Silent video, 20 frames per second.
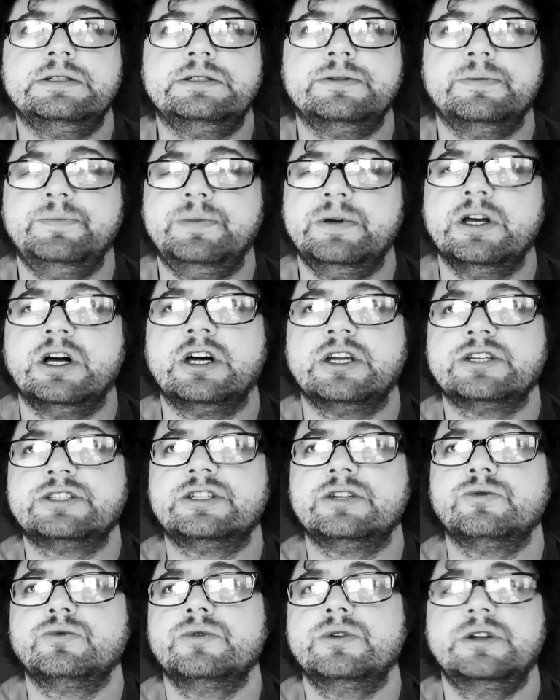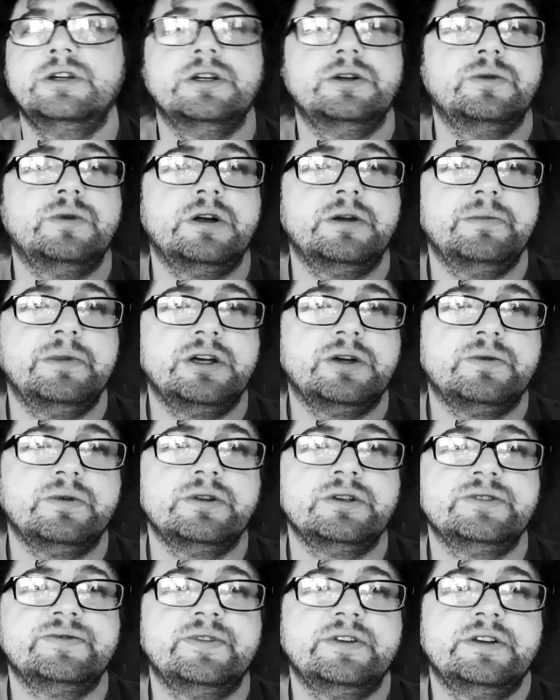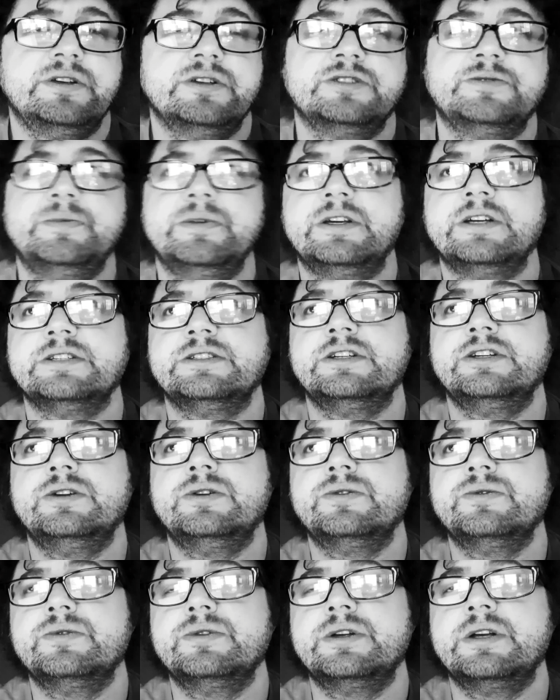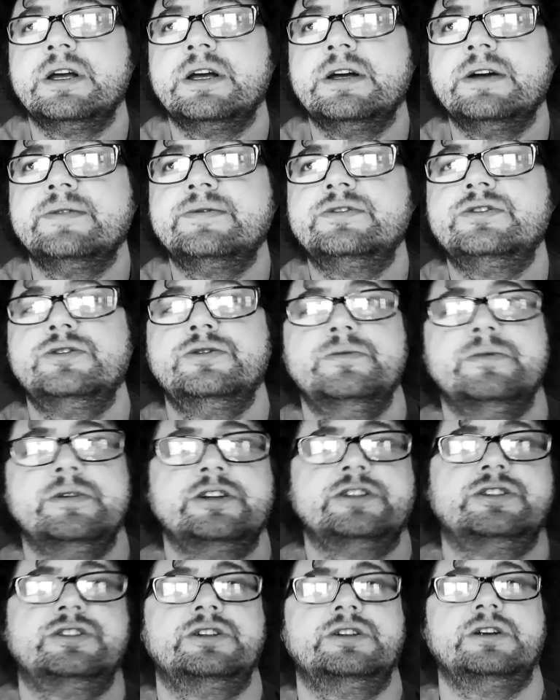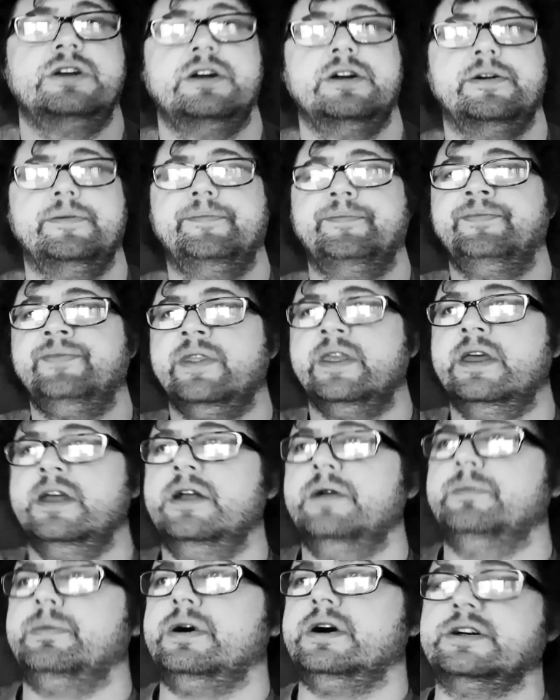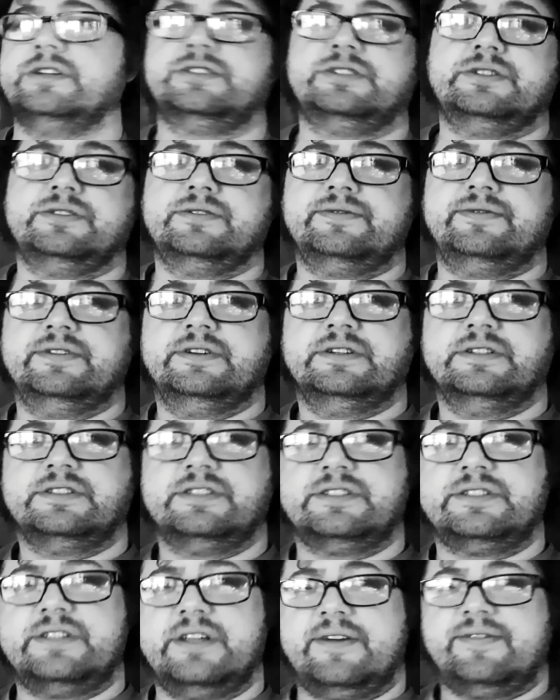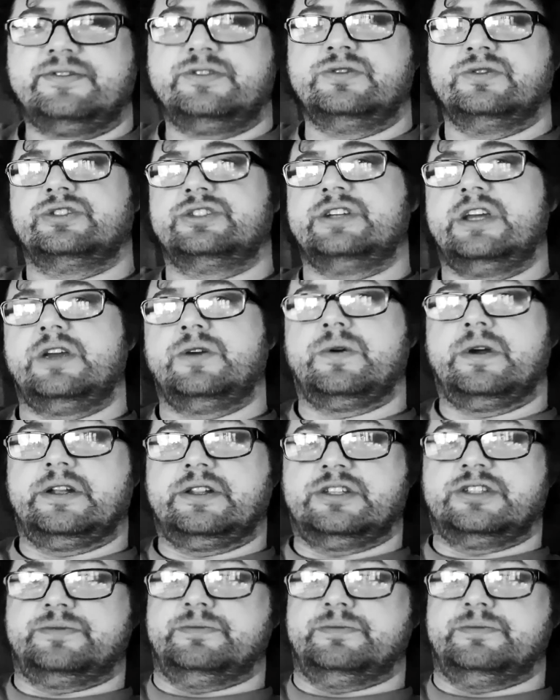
to be honest, I really didn't want to make one of these videos because I don't really have too much um, positive stuff to say right